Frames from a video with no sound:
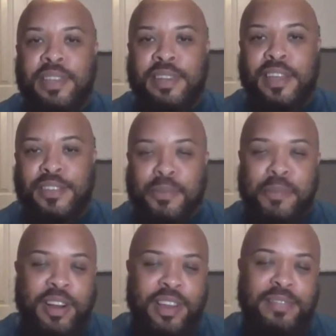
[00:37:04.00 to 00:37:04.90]
seeing days
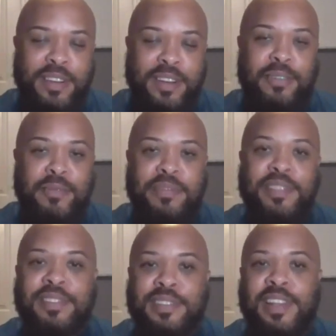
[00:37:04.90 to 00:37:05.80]
on market for
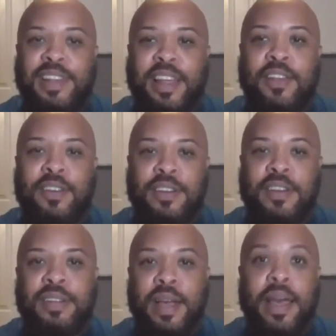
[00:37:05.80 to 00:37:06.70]
homes a lot
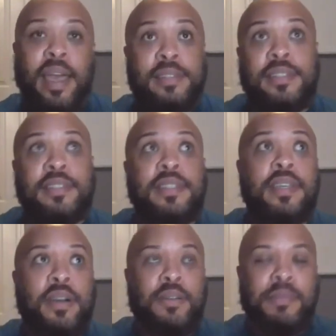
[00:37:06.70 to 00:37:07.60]
longer. Mm-hmm. I actually
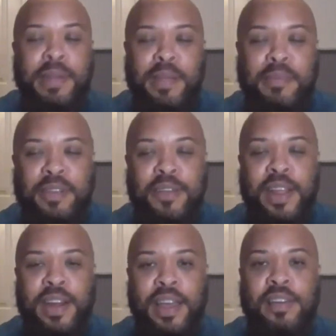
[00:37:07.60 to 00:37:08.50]
see a home in my
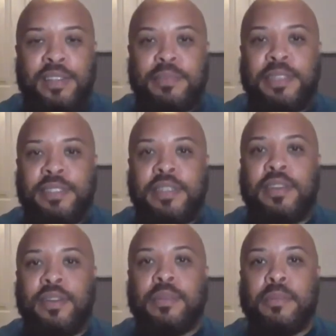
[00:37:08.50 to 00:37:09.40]
neighborhood right now that's been
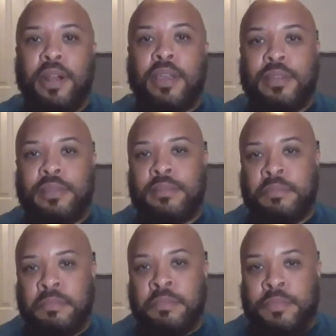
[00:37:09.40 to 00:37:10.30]
sitting on the market,
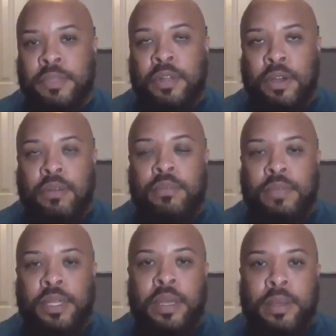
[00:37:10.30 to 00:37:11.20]
you
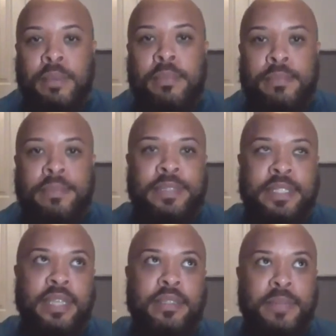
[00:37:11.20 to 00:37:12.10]
know,
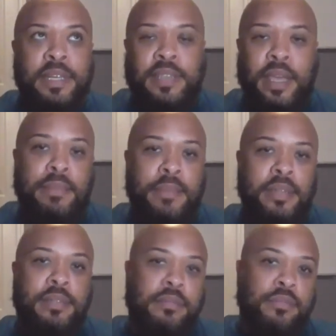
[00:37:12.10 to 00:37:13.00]
six months, eight
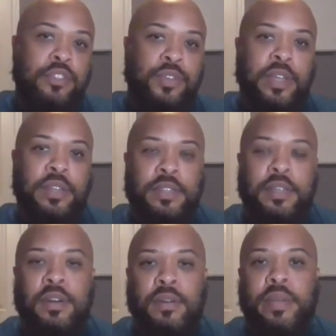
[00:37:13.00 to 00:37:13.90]
months, two
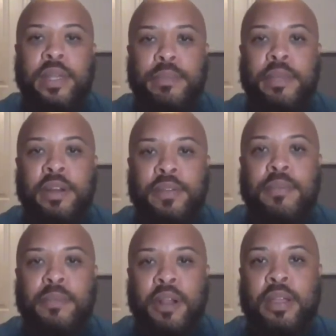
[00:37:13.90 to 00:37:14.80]
years ago. It'd have been
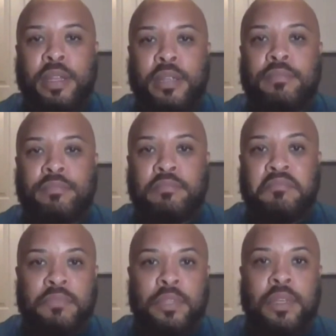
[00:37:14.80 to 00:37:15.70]
off the market in